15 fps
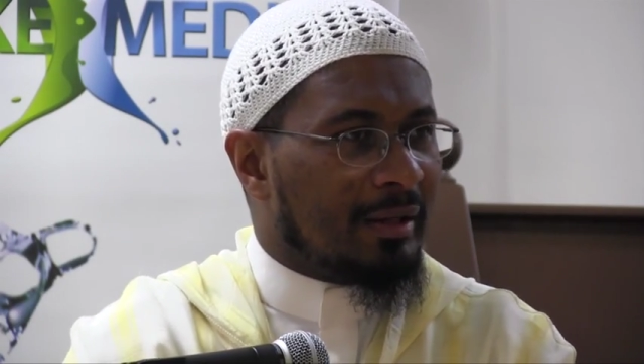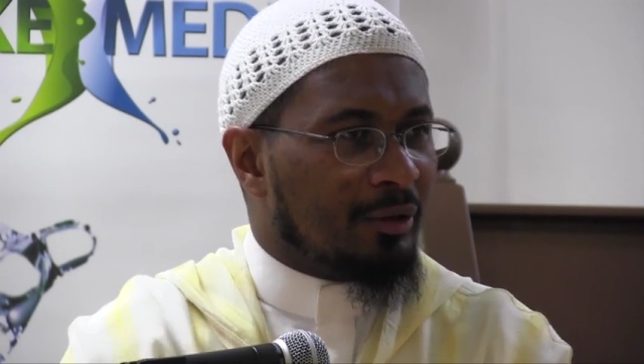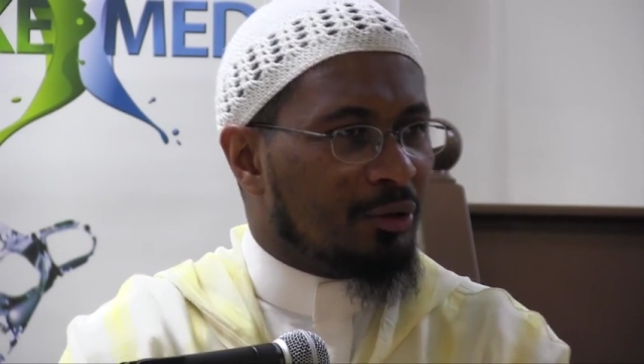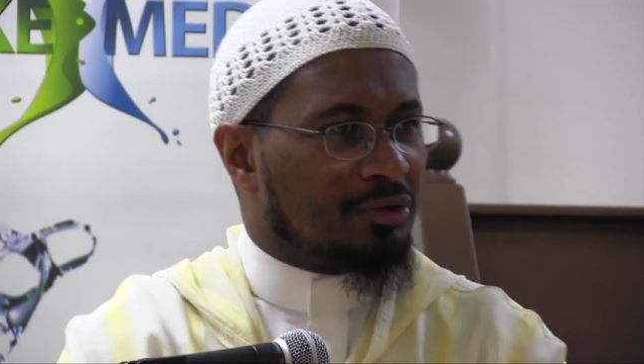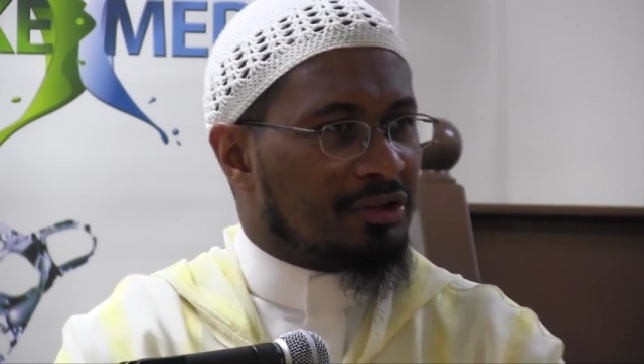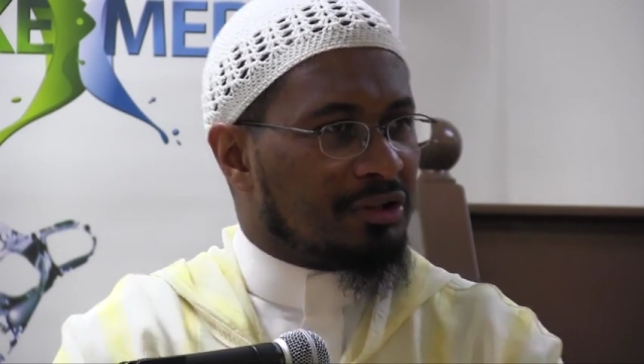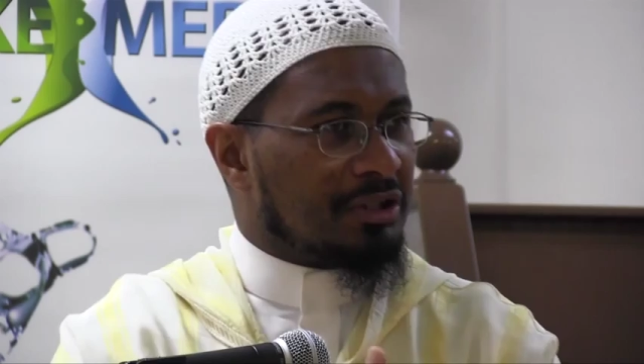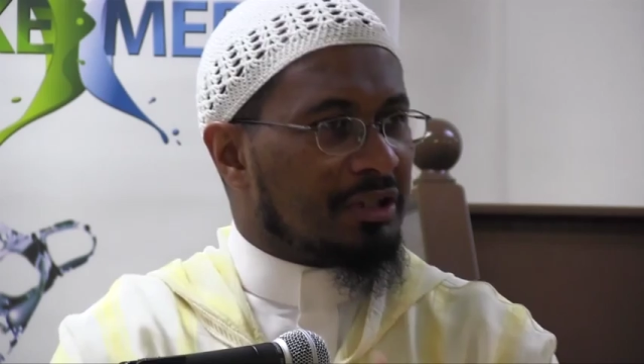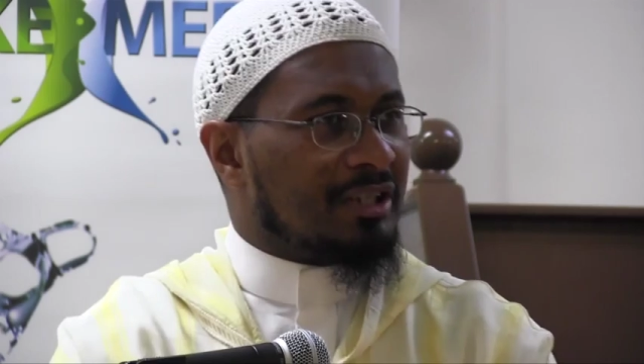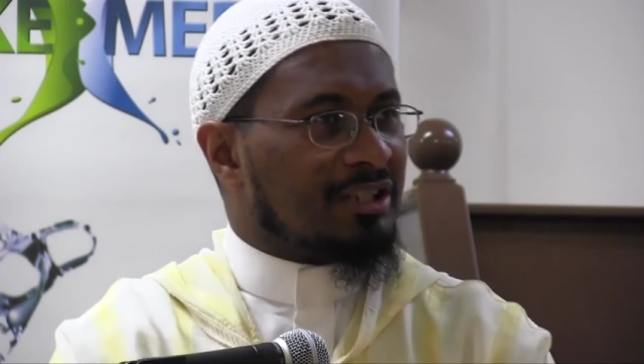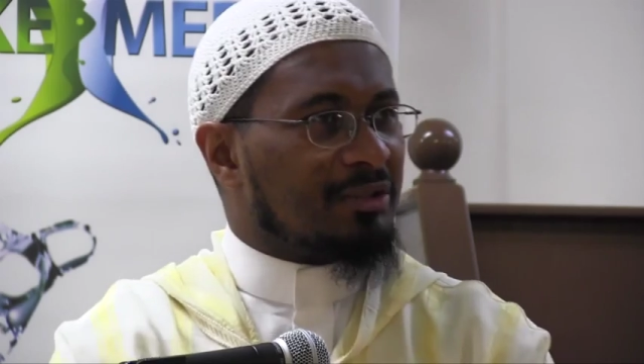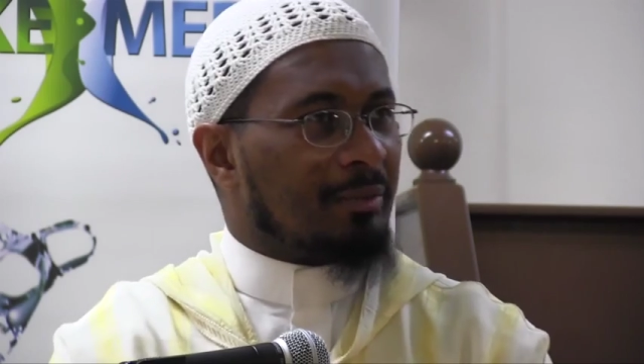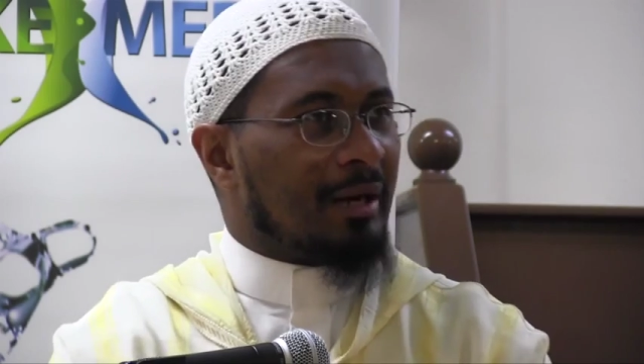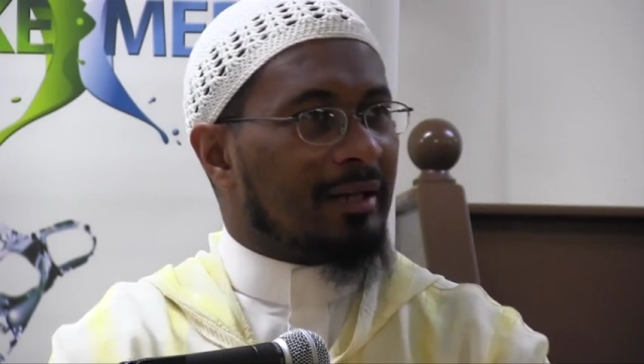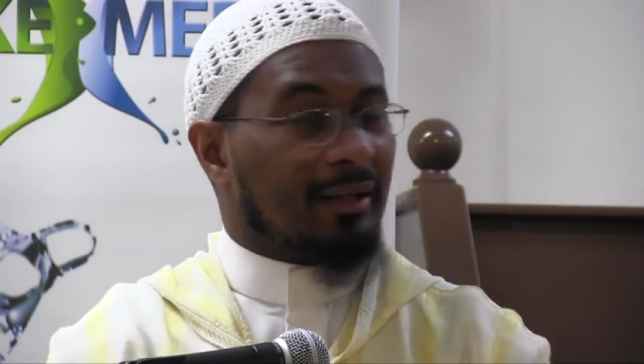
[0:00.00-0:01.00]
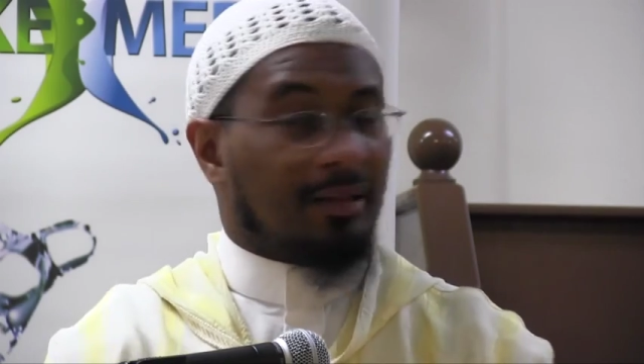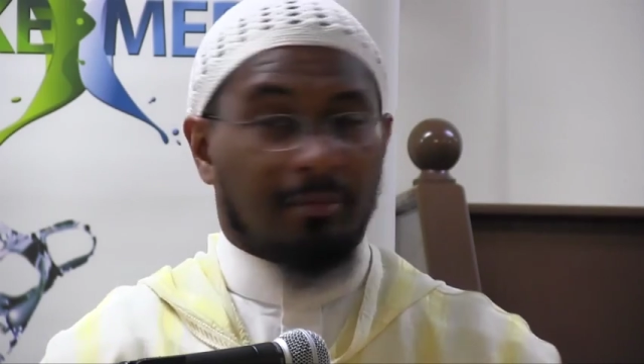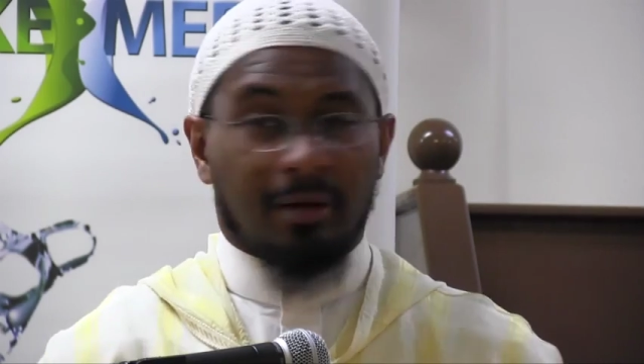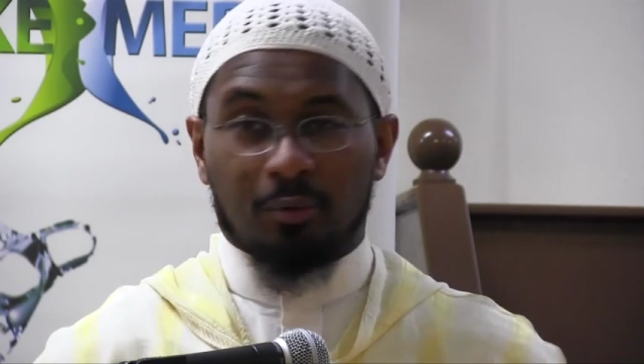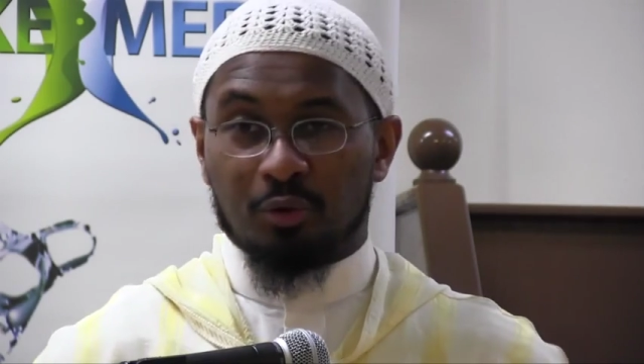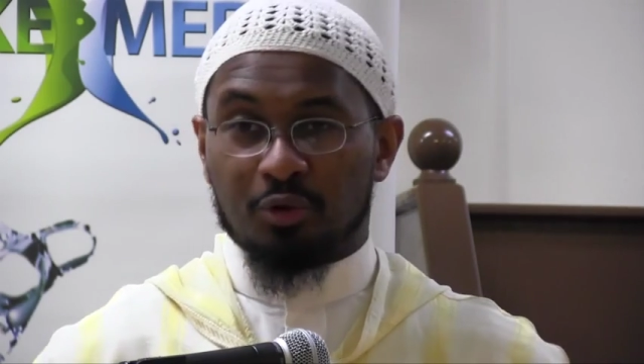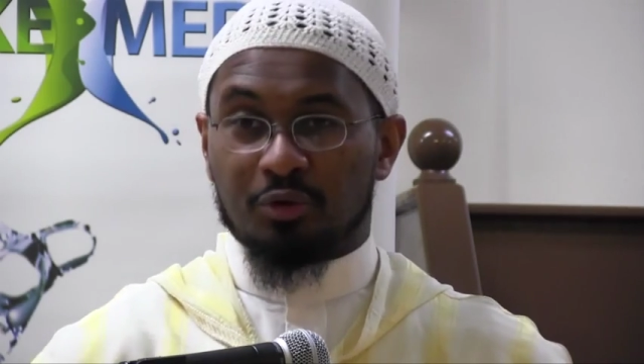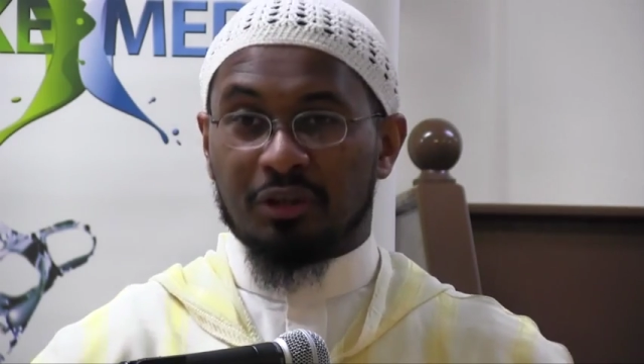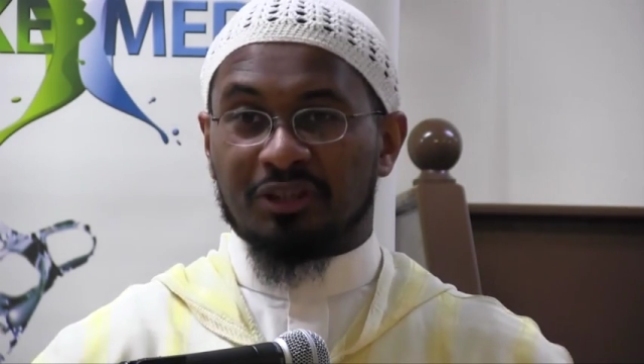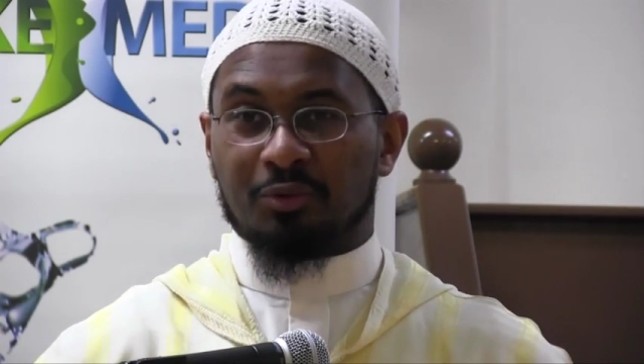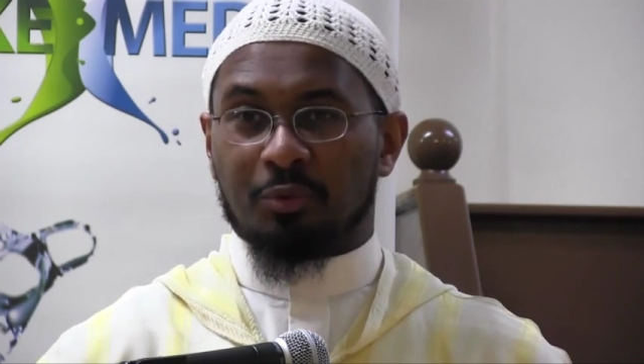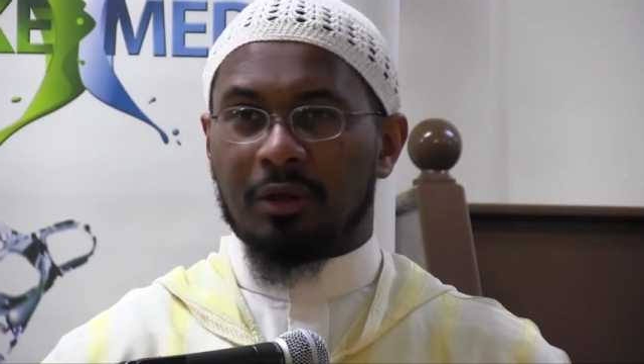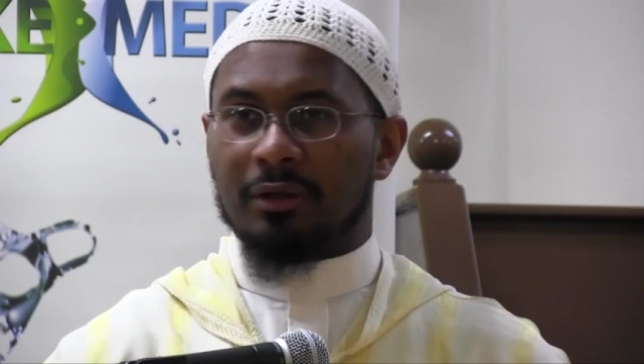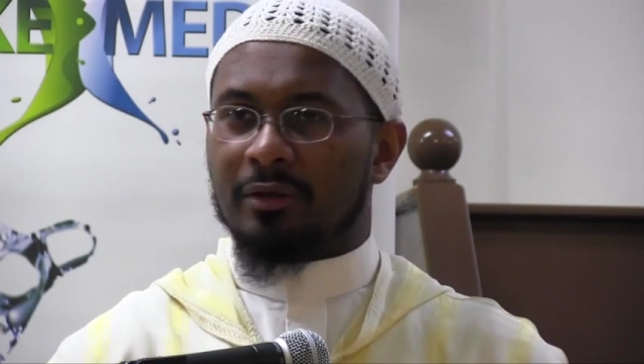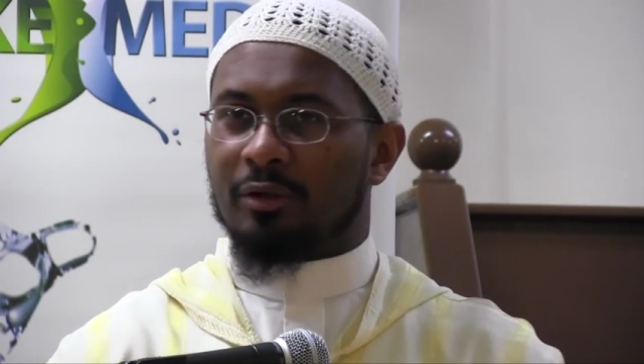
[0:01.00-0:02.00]
he used to see this man and the man would
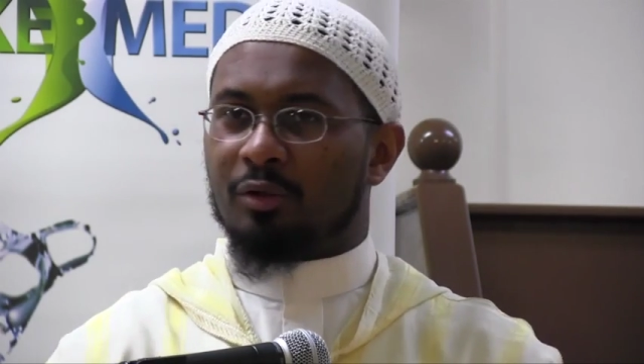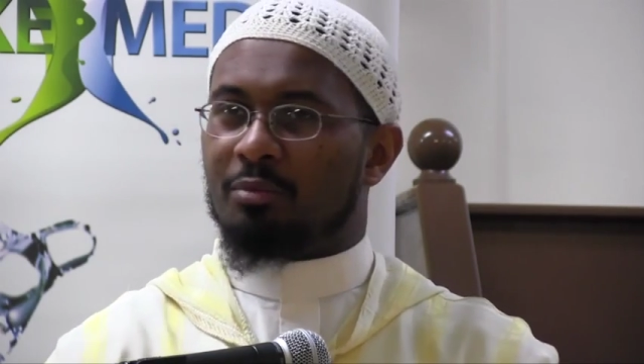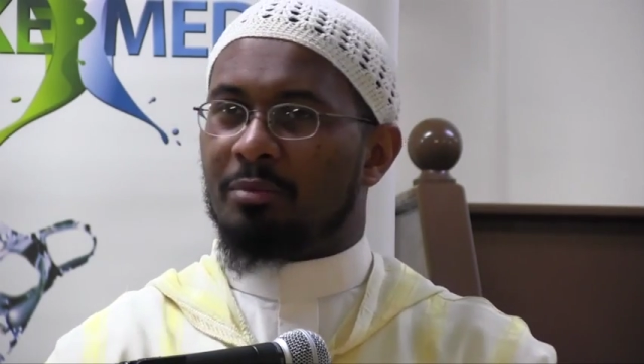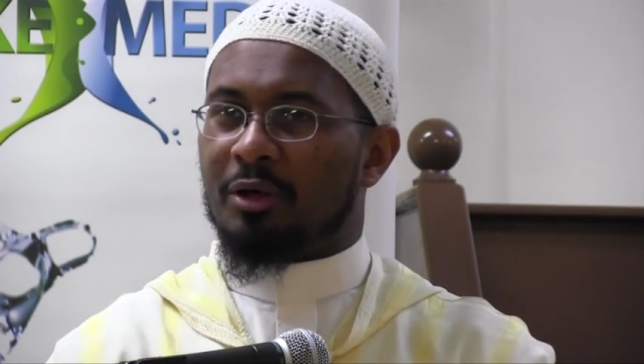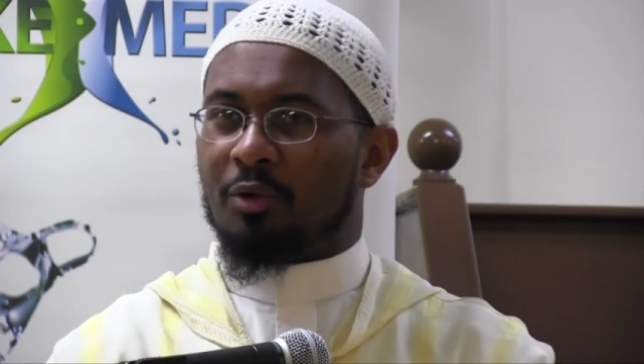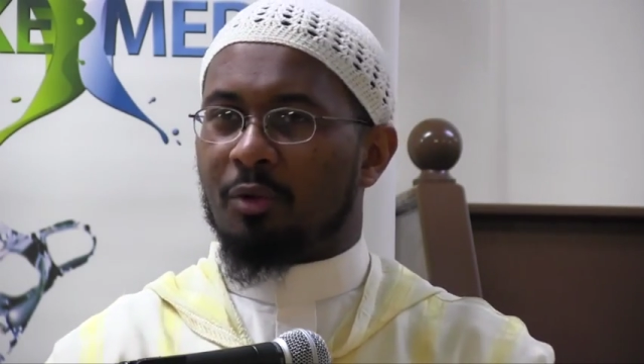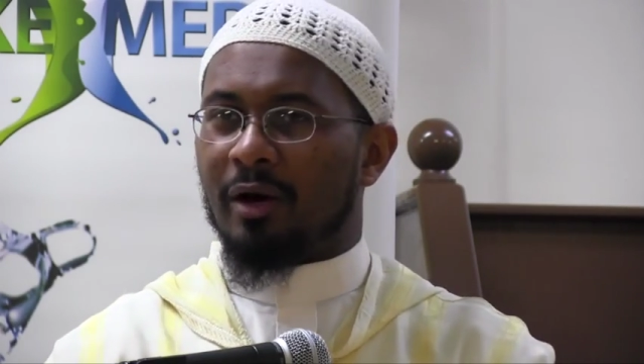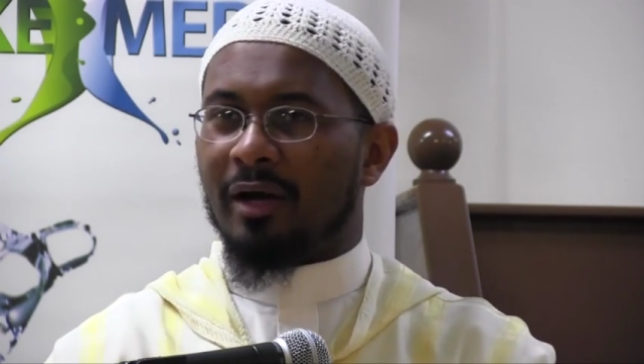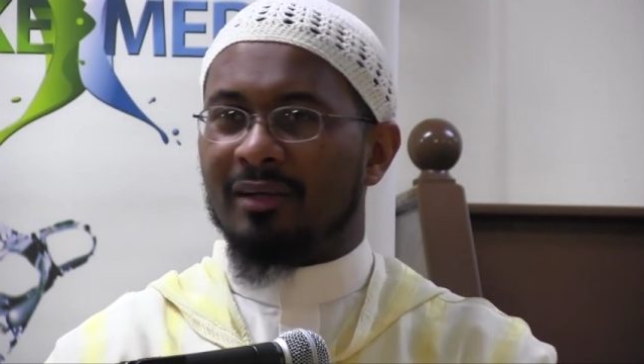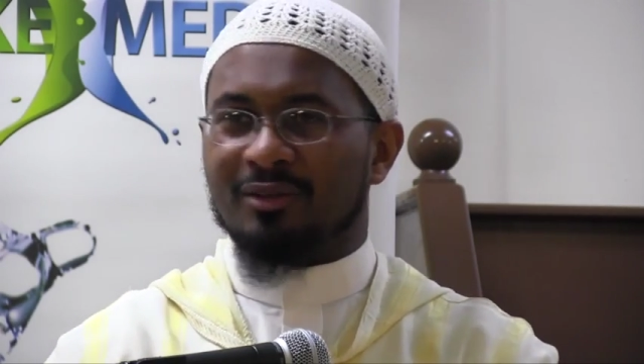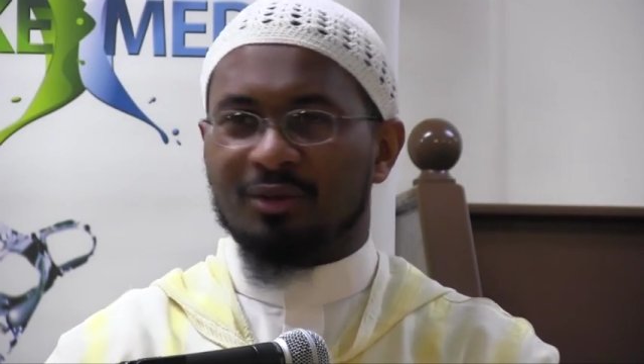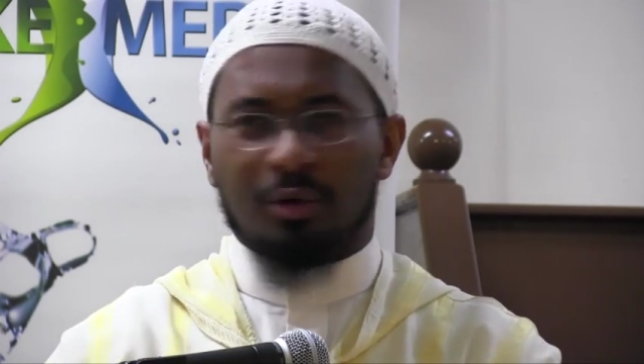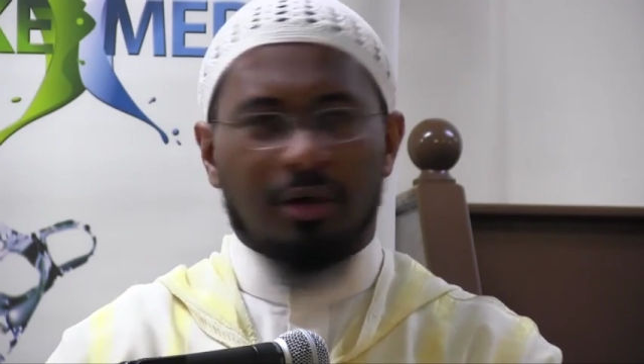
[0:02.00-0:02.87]
dress well and he'd be quiet,